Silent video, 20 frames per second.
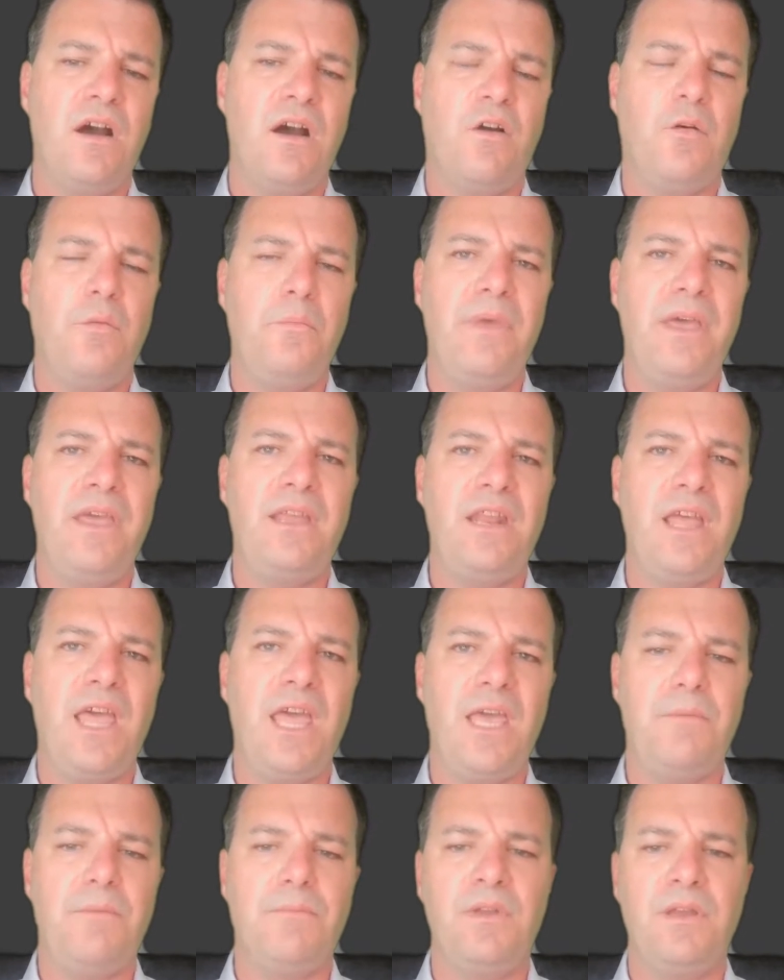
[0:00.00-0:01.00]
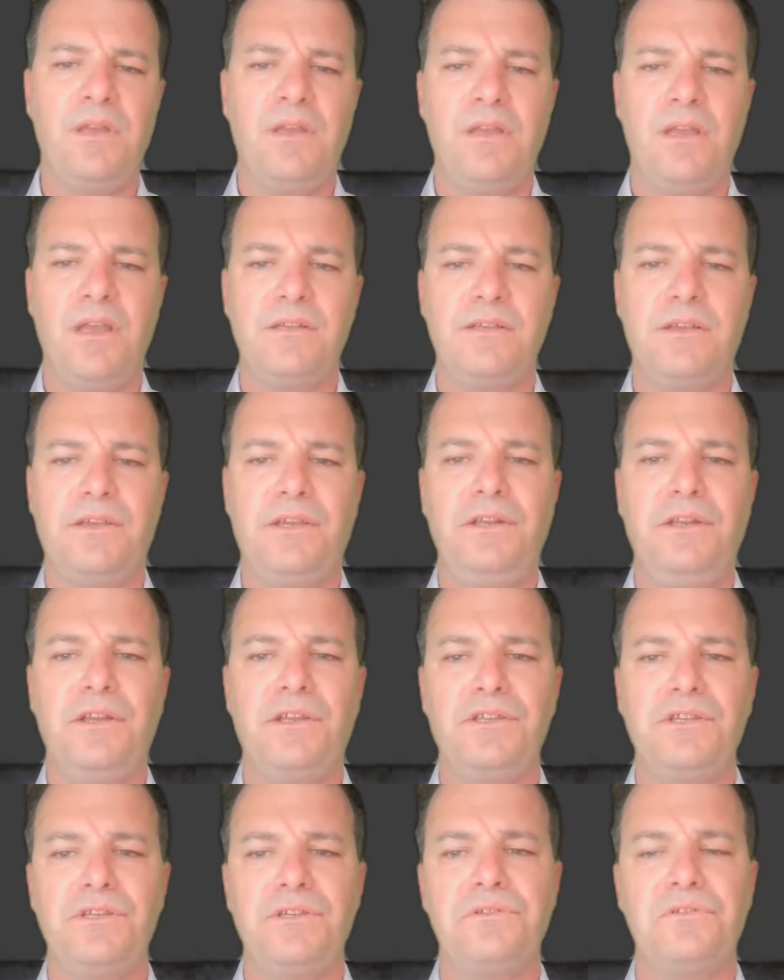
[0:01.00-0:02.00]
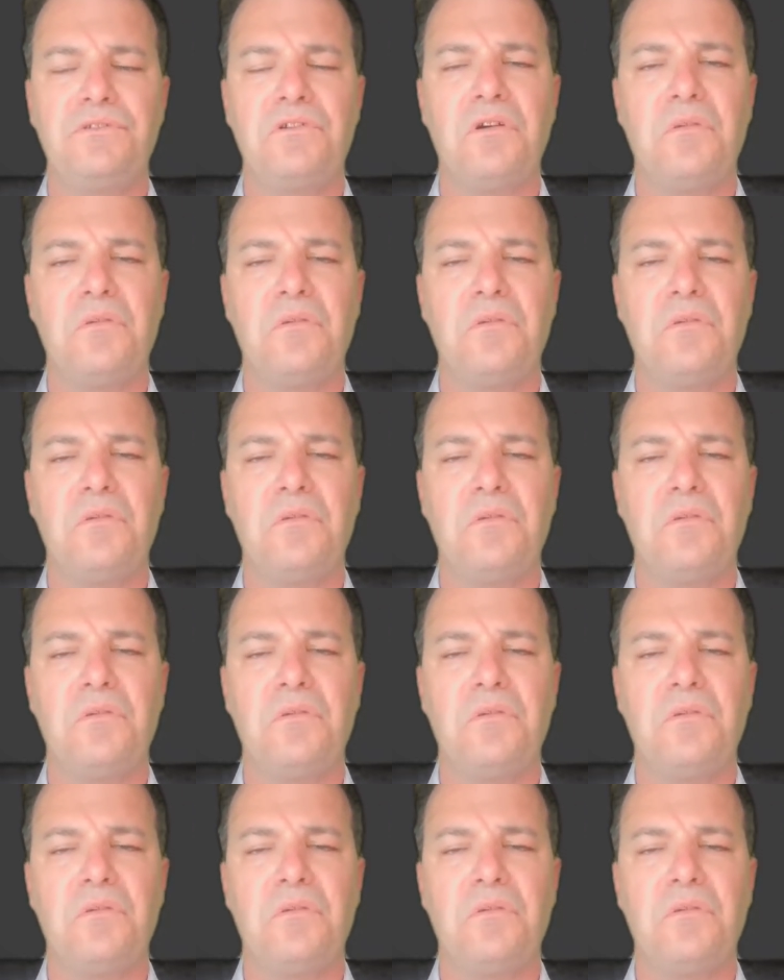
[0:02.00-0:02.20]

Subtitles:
our main aim as a heat exchanger